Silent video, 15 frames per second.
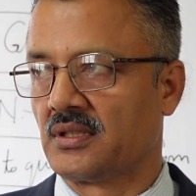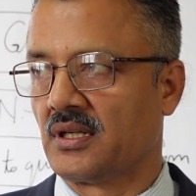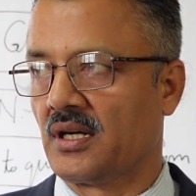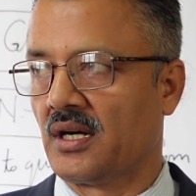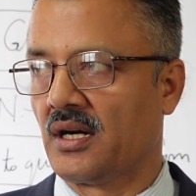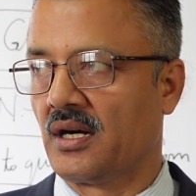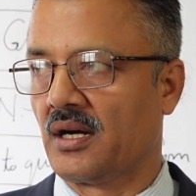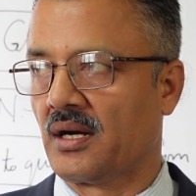
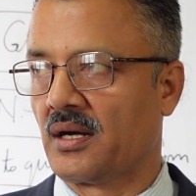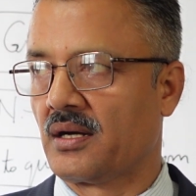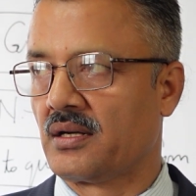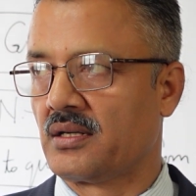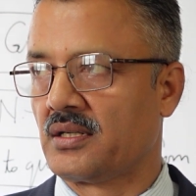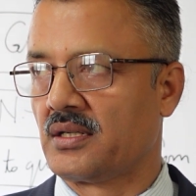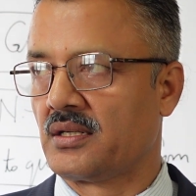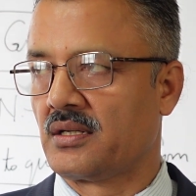
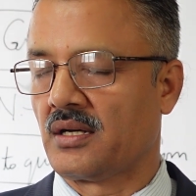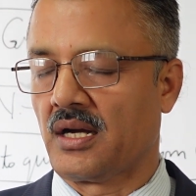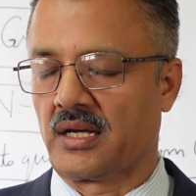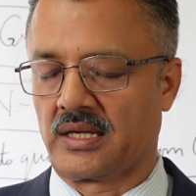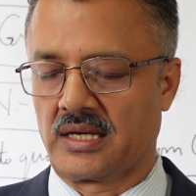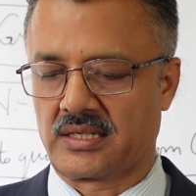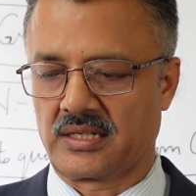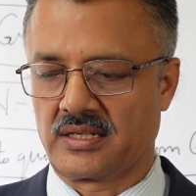
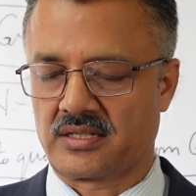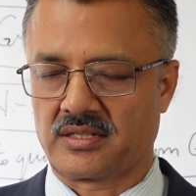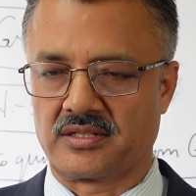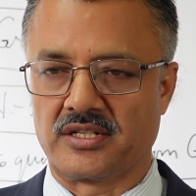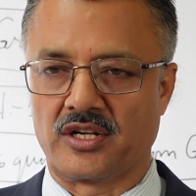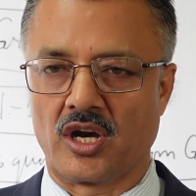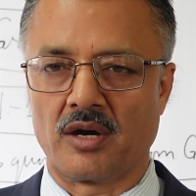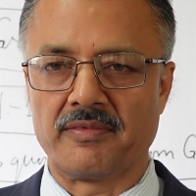I guess it's
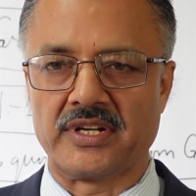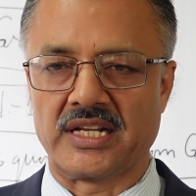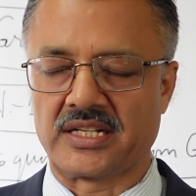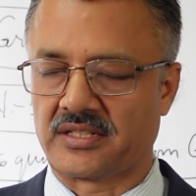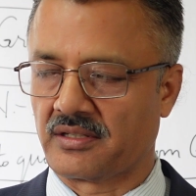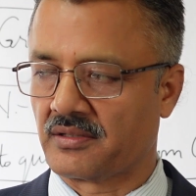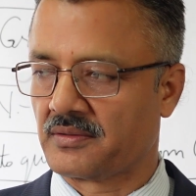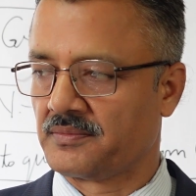
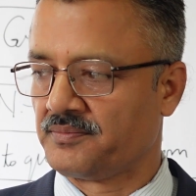denominator.